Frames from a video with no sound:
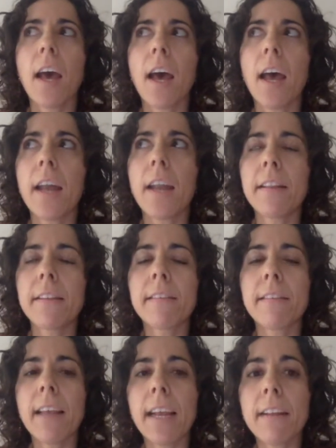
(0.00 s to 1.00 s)
And in this
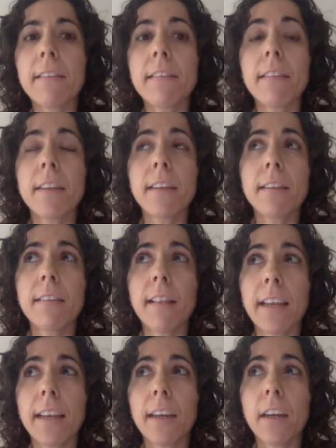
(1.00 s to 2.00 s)
sense, it's
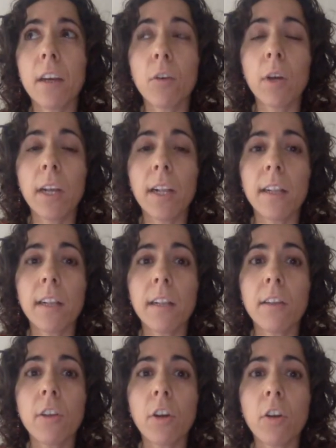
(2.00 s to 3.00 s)
like a
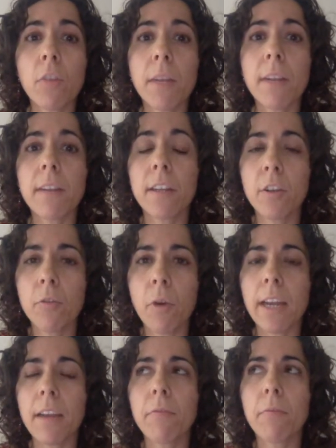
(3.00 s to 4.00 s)
Google document in the
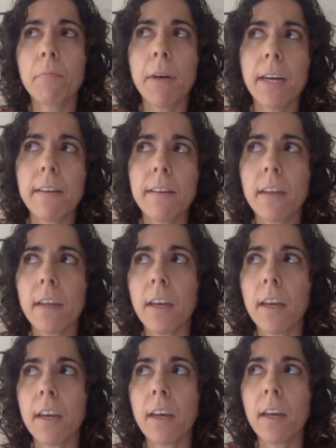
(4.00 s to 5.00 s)
Drive, but
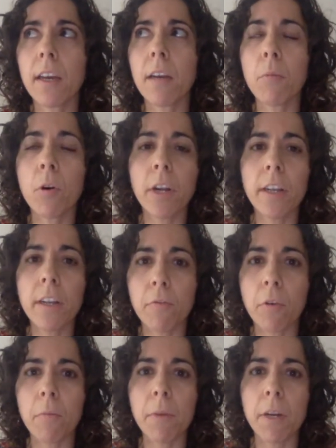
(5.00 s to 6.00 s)
more in the
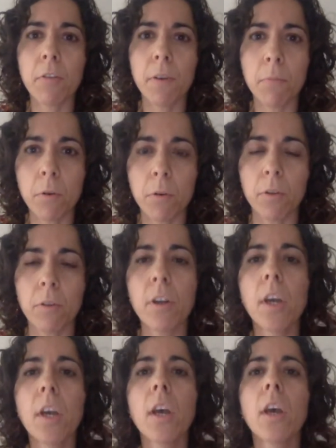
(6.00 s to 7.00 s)
format of a board.
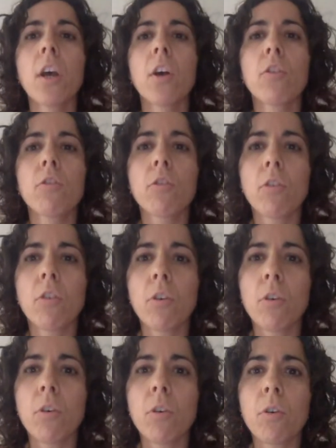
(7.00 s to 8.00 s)

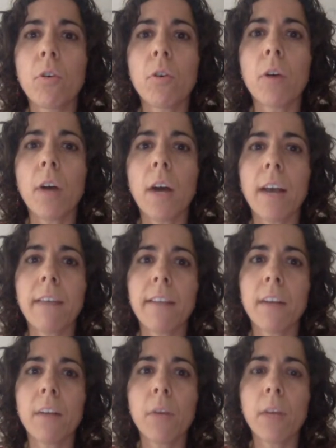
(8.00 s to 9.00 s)
So as in
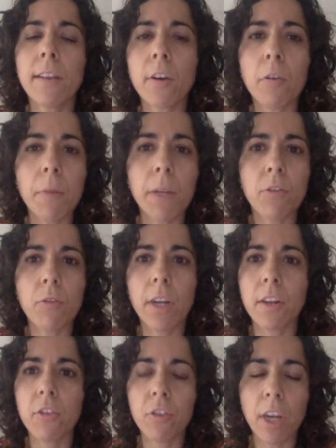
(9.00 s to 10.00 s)
a Google document, you
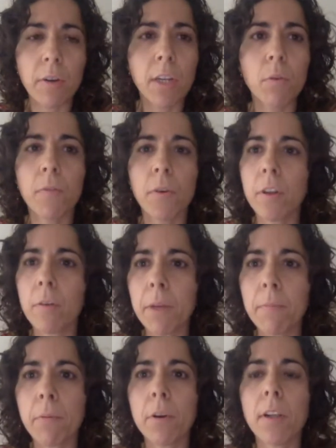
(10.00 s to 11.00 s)
can share it with other
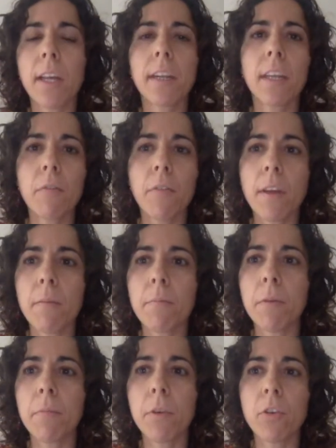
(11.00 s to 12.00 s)
people and give them
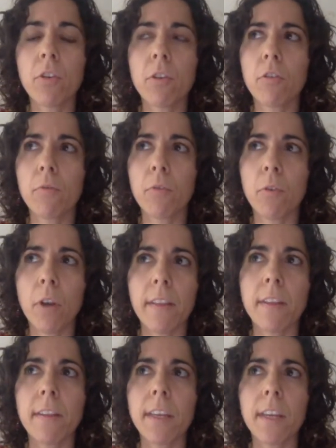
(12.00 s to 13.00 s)
permissions for
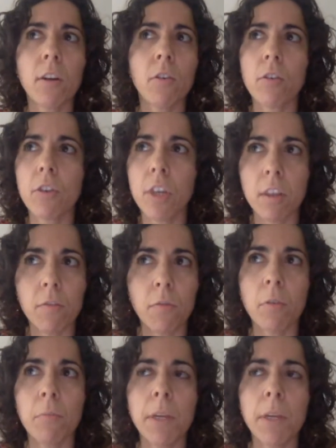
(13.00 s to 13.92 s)
editing or just for